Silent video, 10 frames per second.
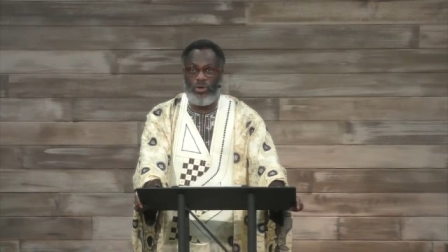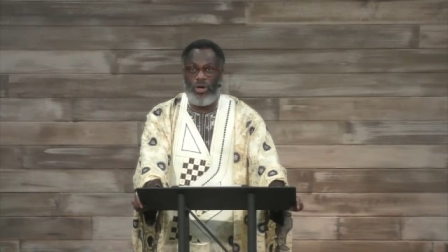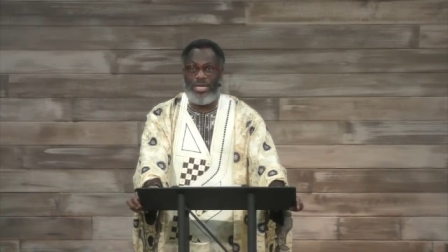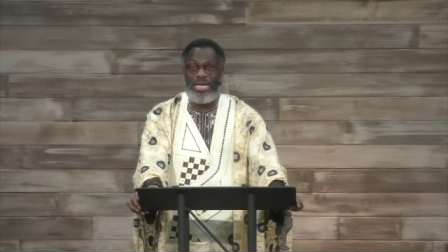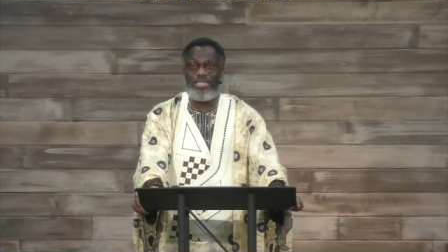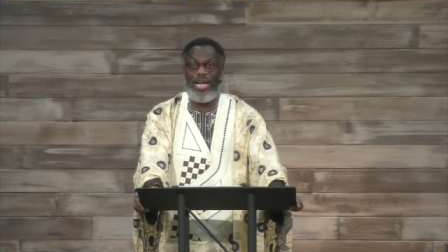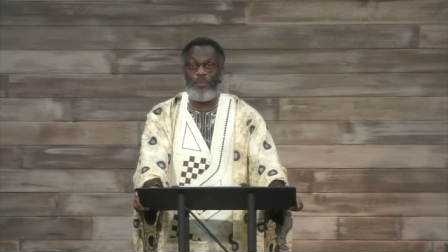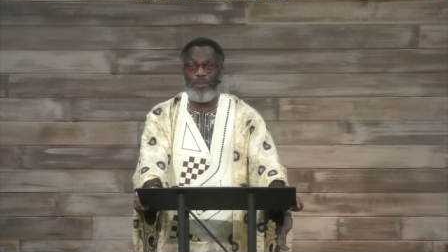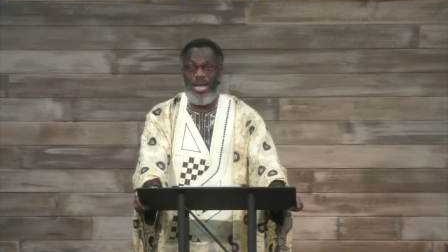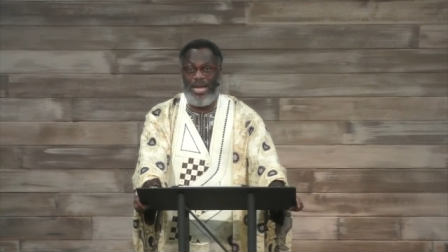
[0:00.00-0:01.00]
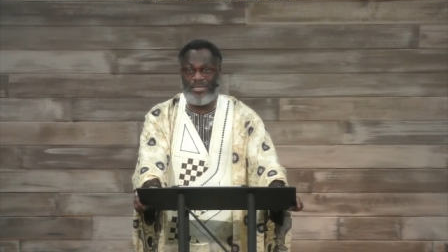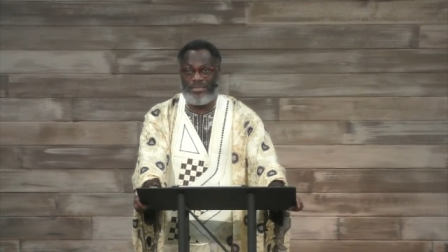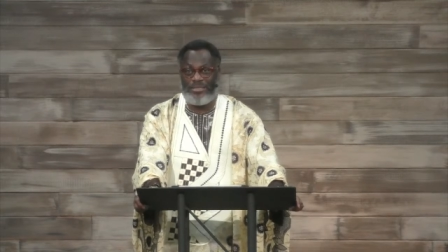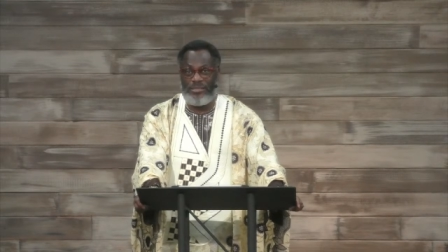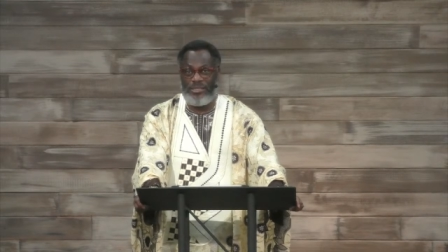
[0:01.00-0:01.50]
or get the upper
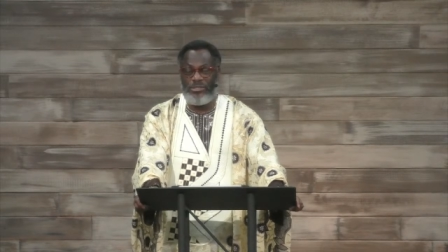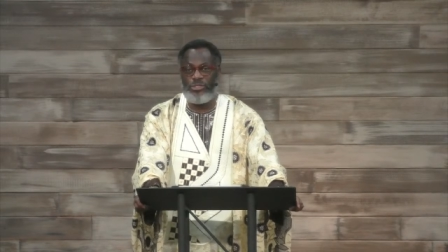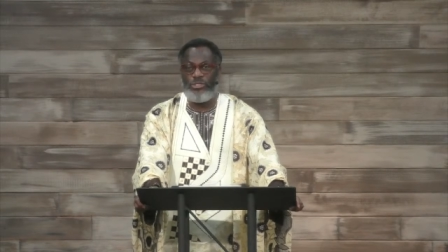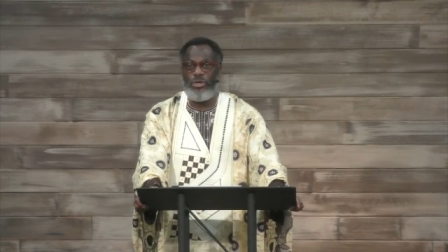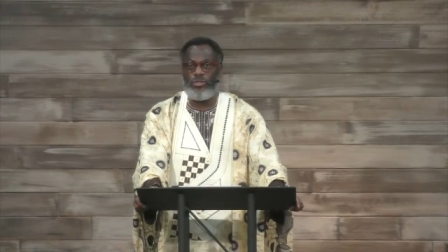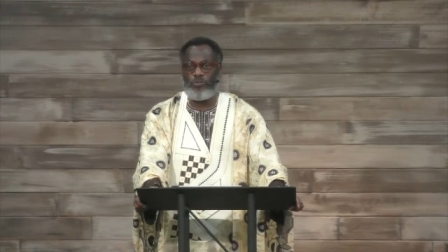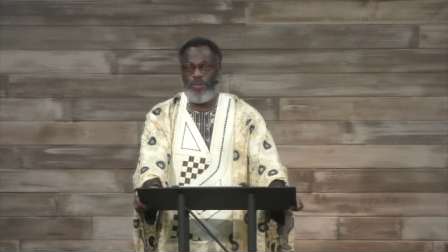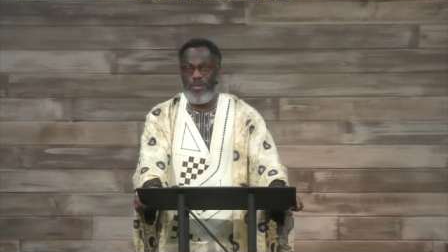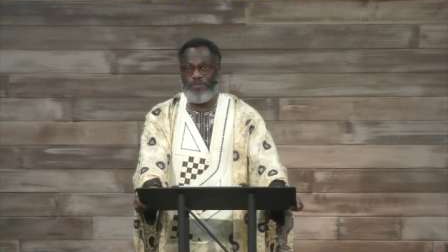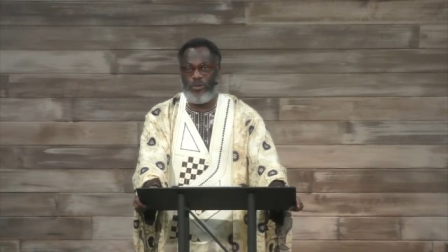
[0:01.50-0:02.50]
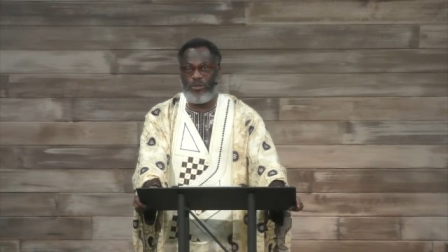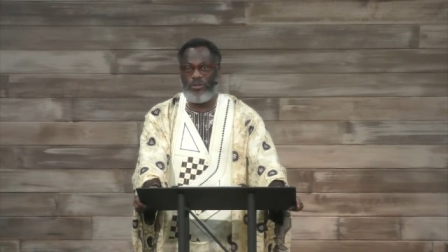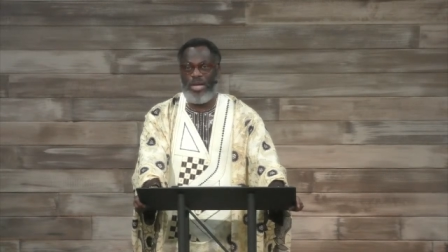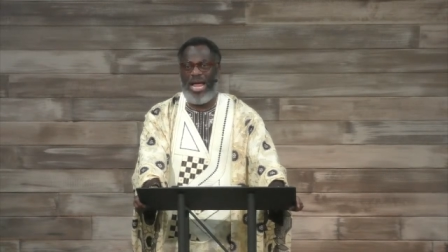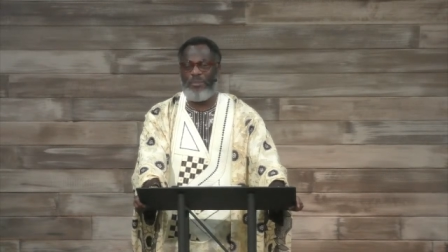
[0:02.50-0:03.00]
hand, use
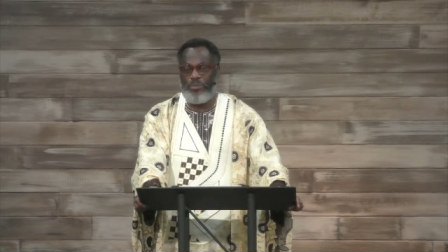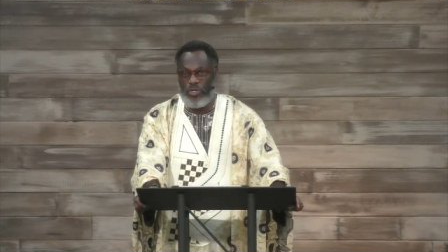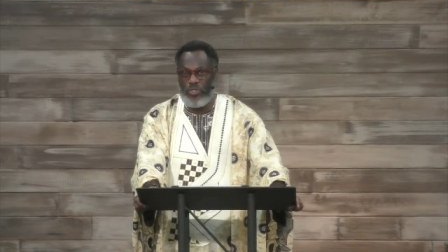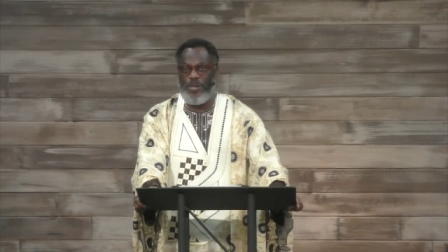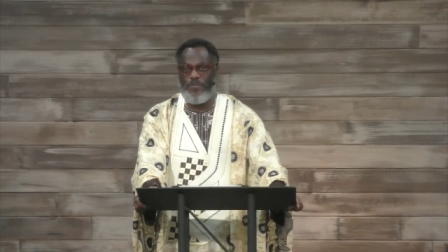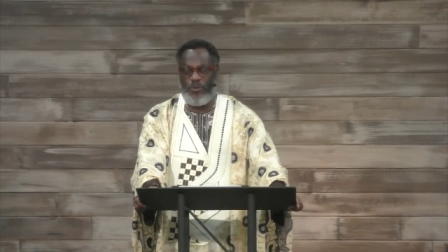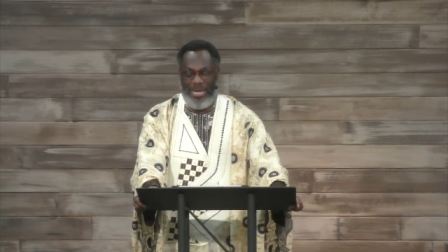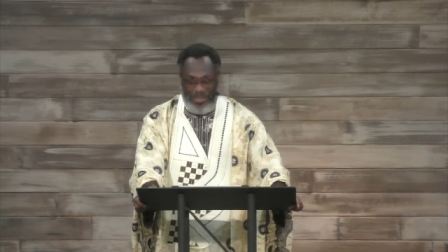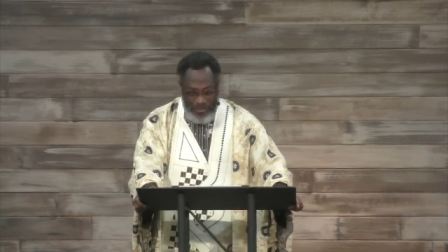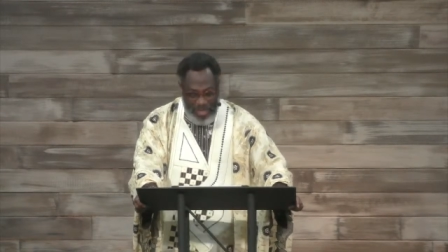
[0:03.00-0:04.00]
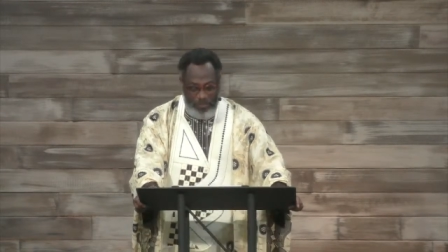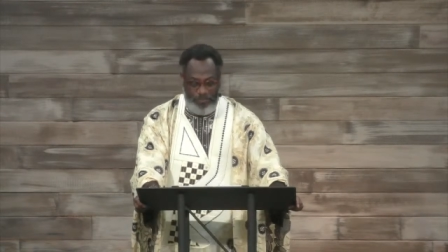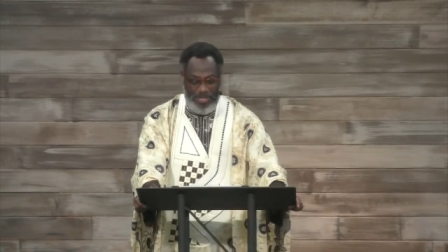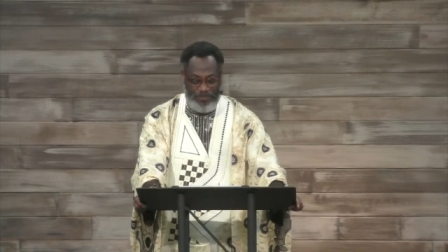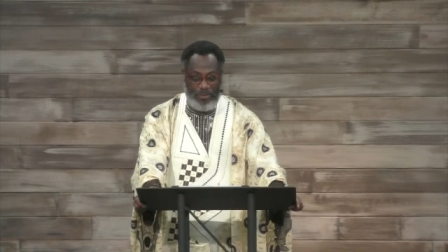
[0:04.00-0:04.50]
people, abuse people, and
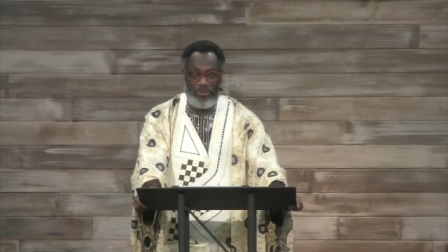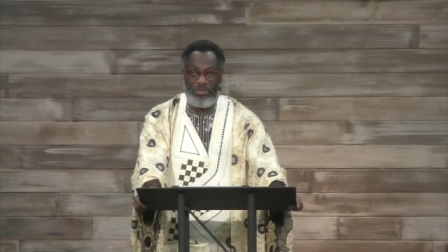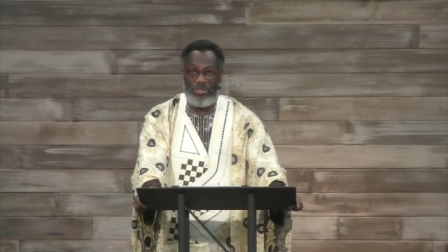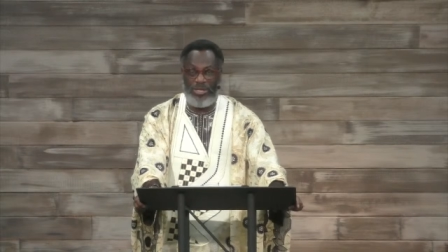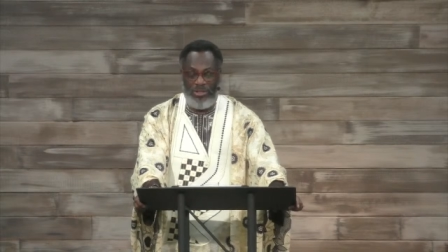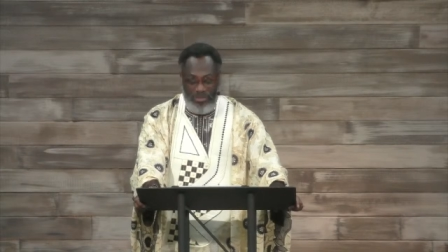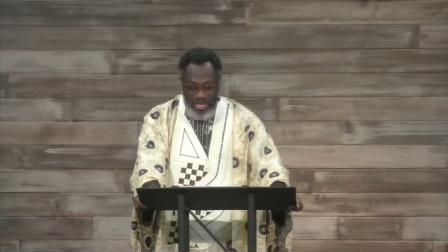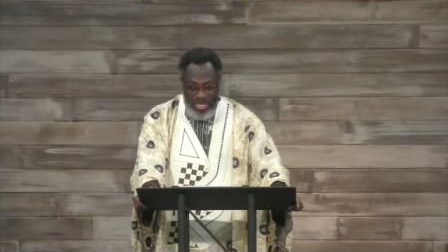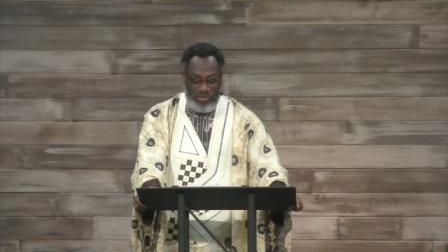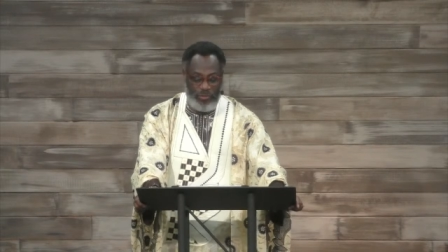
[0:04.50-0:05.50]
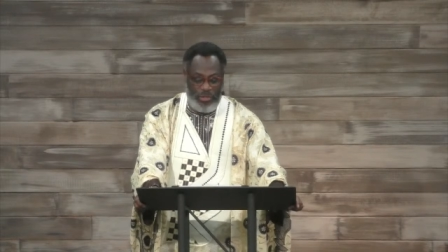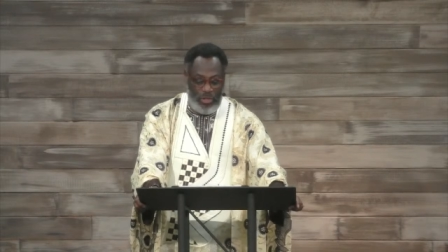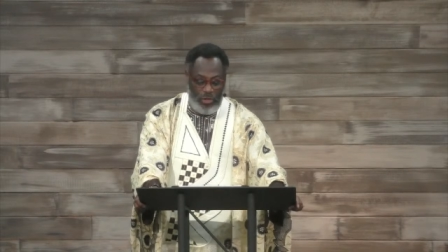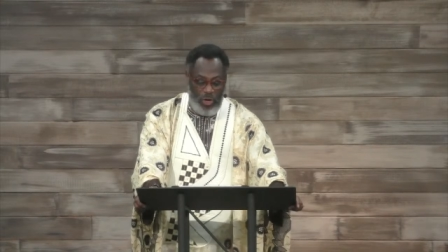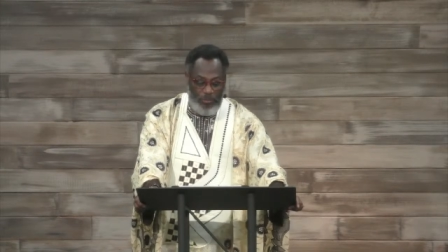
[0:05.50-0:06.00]
dump people. These we
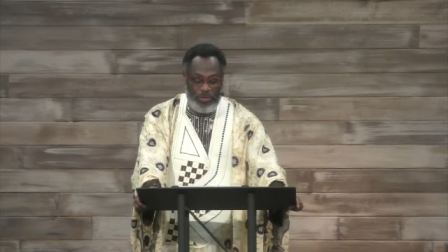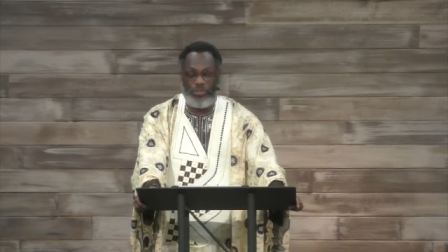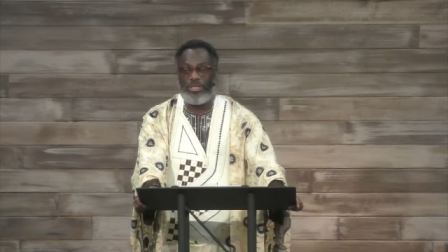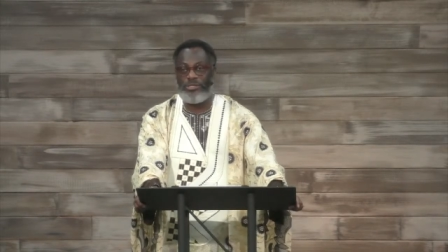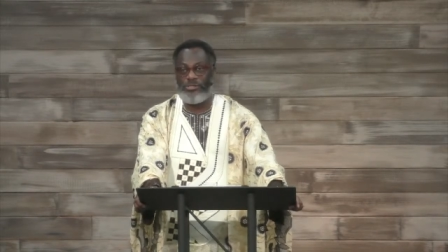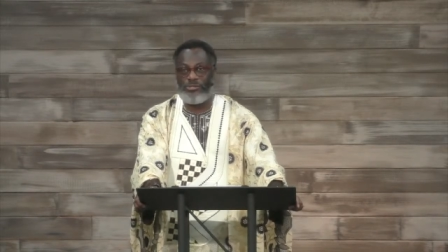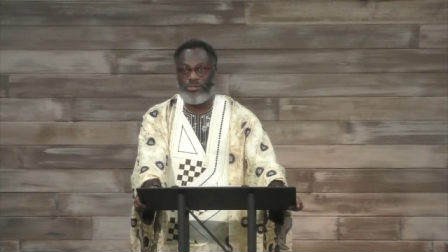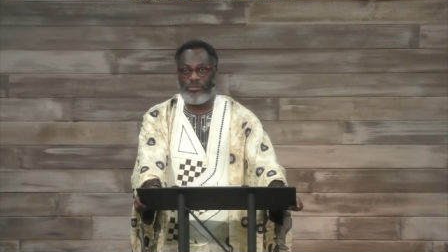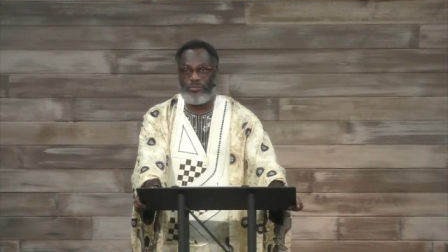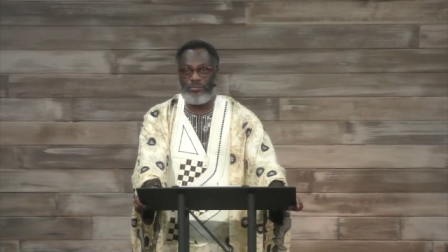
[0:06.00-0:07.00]
call opportunists.